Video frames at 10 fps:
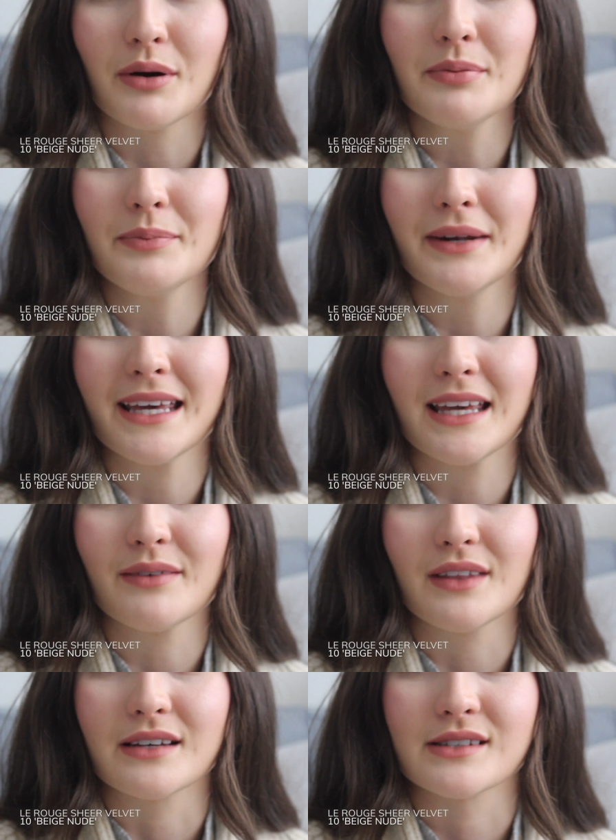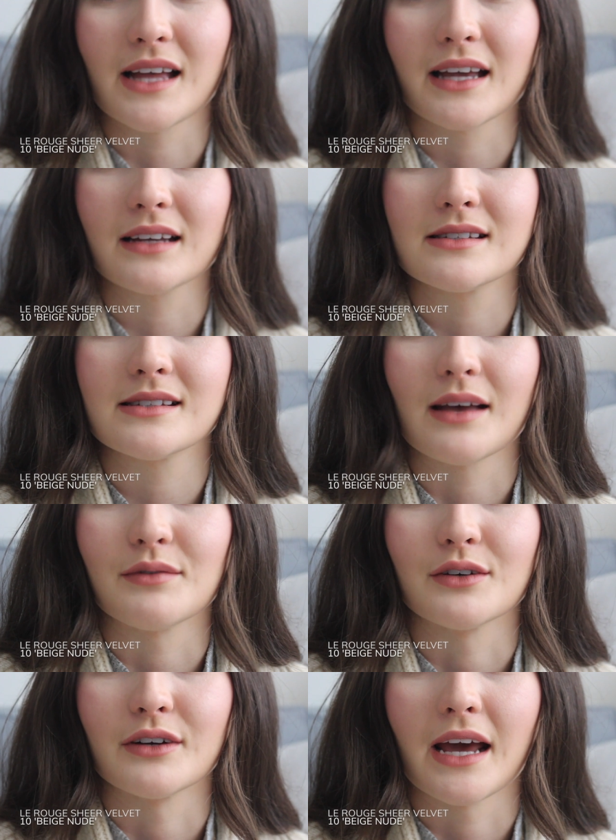Probably give this like a
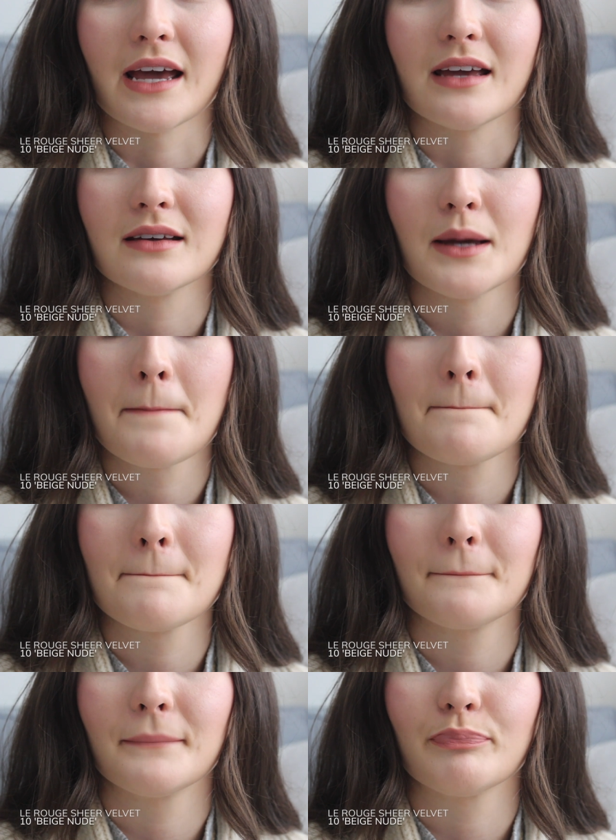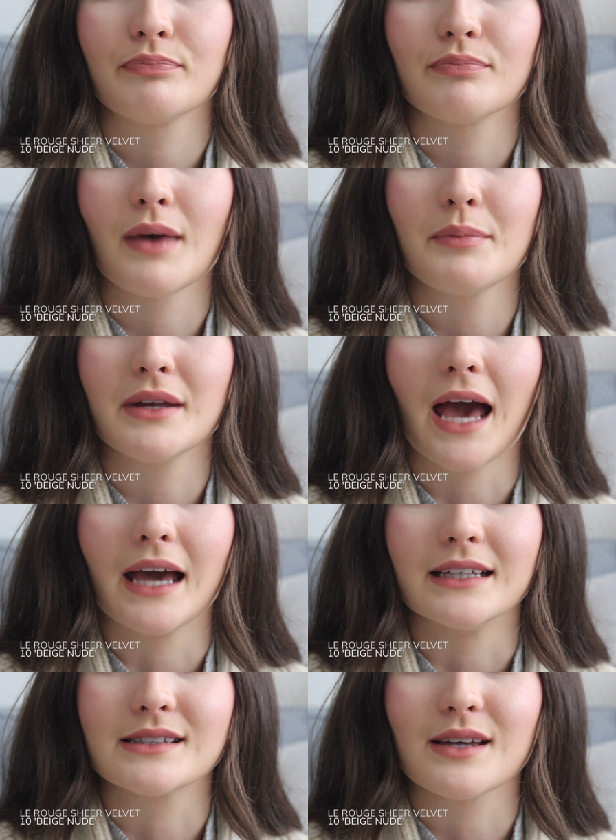seven or an eight, maybe an
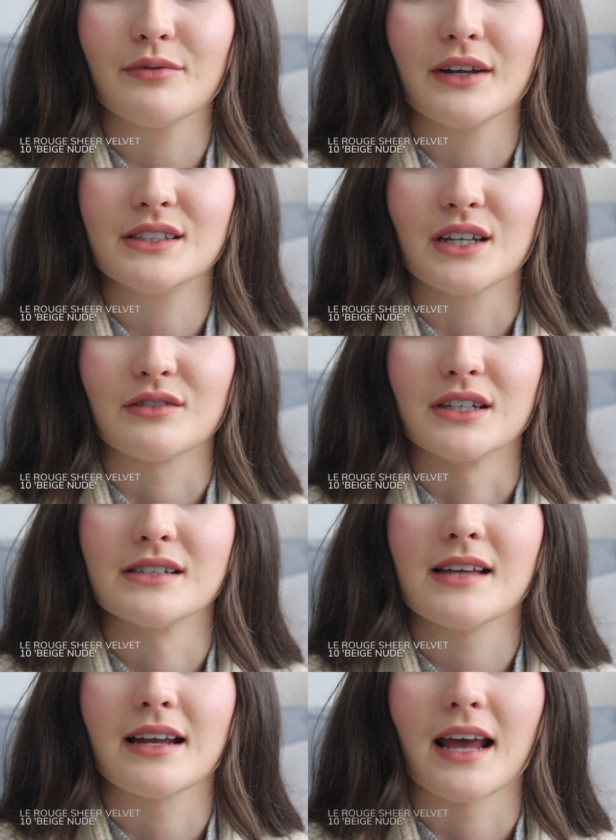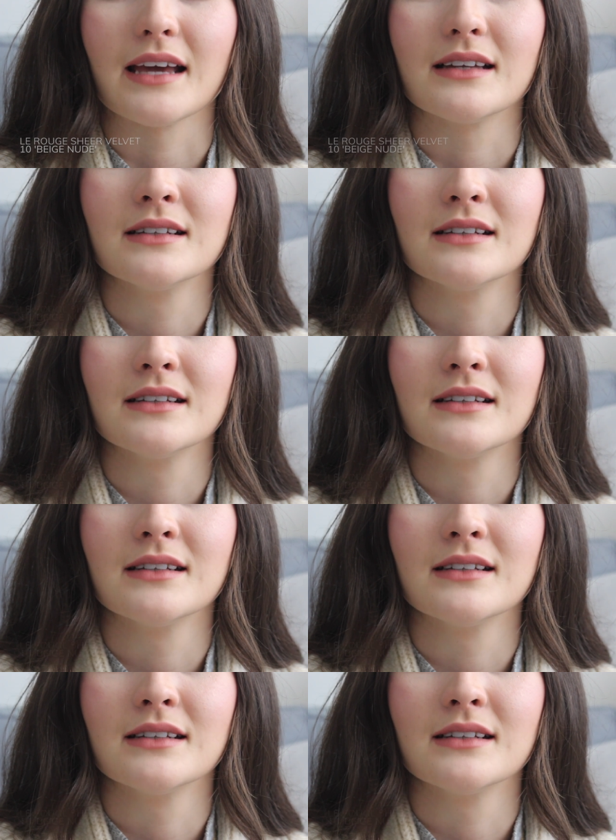eight. I'm feeling generous, an eight.